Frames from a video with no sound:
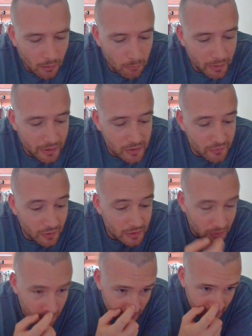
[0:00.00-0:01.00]
because if I
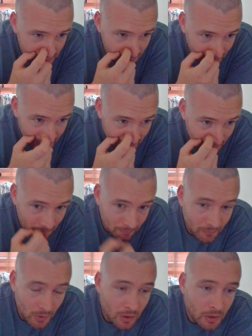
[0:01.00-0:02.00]
don't explain them,
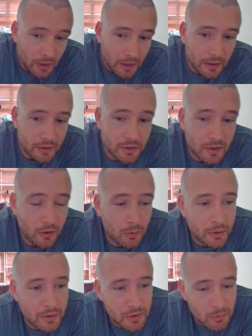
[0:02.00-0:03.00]
it's
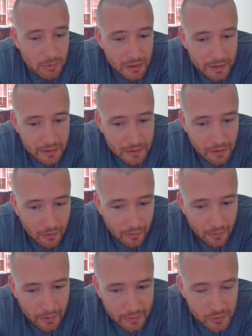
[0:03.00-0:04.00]
going to be
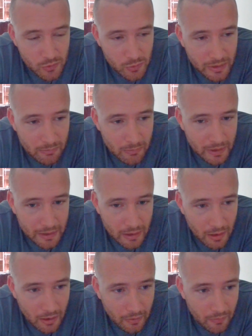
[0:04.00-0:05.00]
extremely
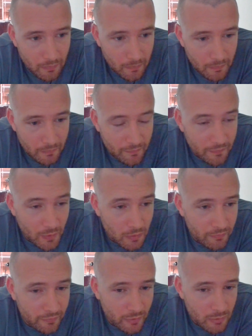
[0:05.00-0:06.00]

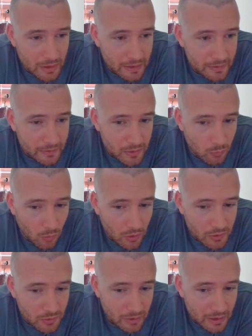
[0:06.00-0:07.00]
fun for me to
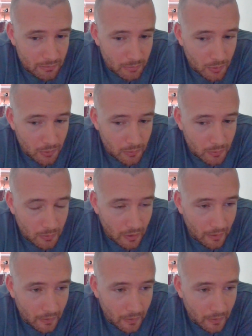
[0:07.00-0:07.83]
watch people